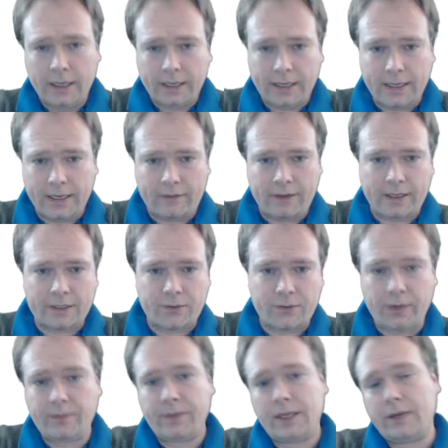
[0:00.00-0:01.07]
get a
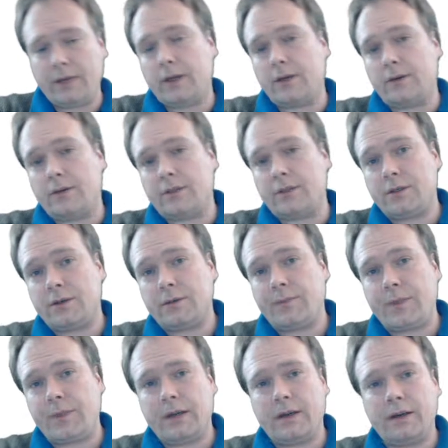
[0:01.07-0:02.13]
stream, then you can also
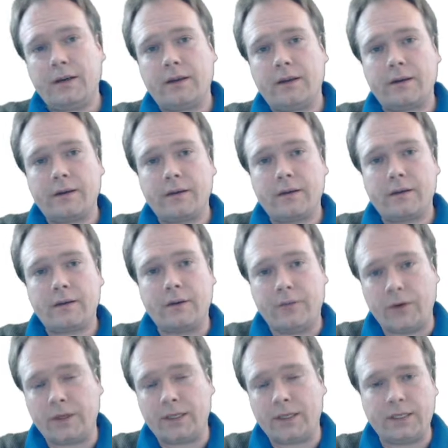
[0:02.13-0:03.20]

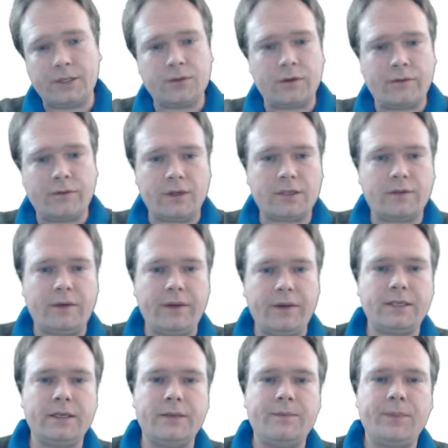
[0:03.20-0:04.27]
convert this into a flux very
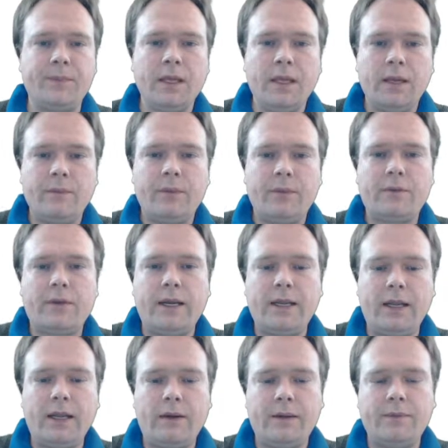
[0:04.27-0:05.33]
easily. But right
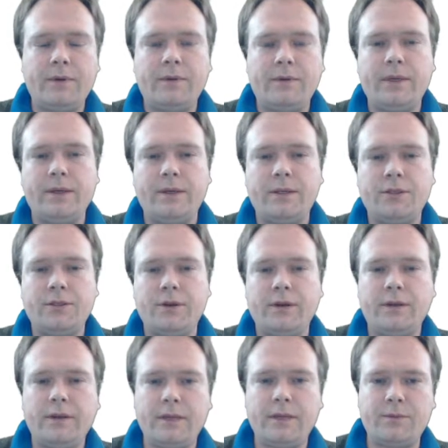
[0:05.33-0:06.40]
now we are just
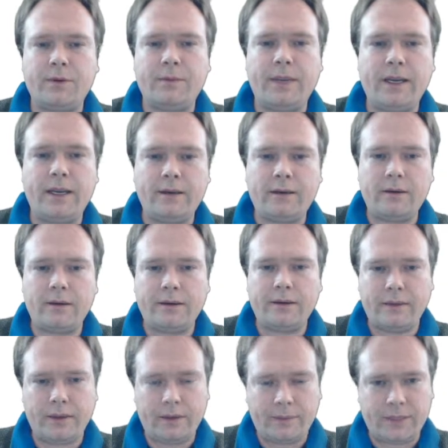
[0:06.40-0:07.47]
doing this with
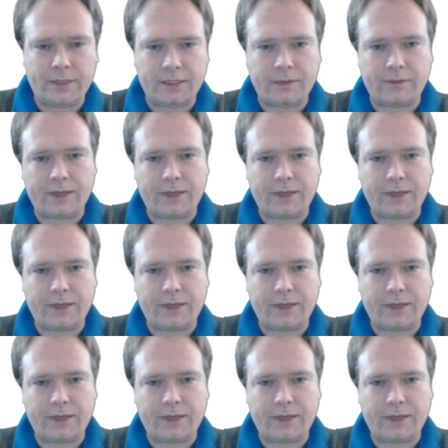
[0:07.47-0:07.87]
manual pieces of